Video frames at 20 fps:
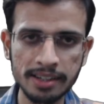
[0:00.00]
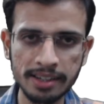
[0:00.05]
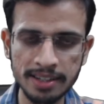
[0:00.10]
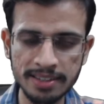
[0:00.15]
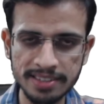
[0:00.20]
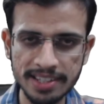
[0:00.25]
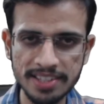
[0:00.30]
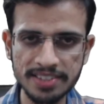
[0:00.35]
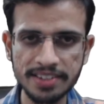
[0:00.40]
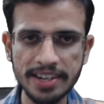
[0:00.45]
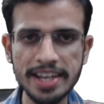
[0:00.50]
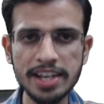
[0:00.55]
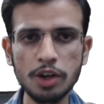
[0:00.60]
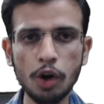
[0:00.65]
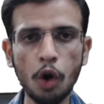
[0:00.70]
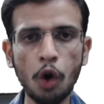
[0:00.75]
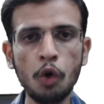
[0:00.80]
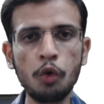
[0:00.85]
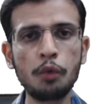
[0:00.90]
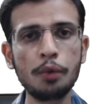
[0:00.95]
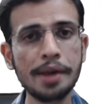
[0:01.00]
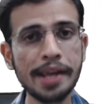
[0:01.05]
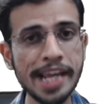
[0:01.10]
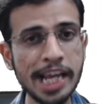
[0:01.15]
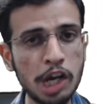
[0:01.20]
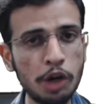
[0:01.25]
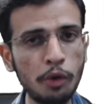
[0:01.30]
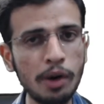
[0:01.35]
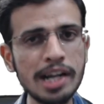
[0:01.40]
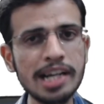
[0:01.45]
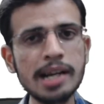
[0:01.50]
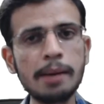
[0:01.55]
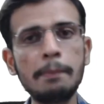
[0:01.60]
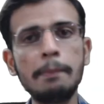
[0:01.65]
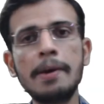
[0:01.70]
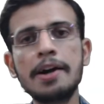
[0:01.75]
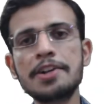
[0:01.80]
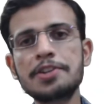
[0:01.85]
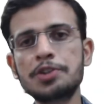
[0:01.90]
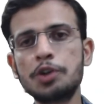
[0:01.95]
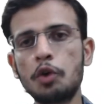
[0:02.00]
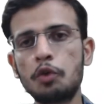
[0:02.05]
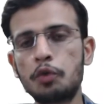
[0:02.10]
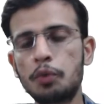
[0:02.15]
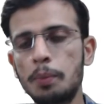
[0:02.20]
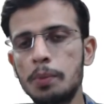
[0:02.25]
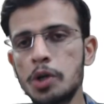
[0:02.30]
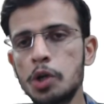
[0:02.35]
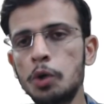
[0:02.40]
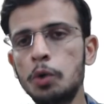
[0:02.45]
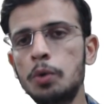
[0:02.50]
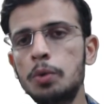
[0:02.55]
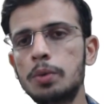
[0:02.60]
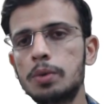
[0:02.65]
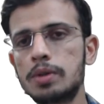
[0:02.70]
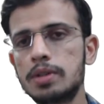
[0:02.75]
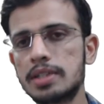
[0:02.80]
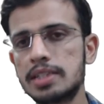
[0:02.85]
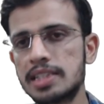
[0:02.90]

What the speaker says: consisting of equal numbers of blue,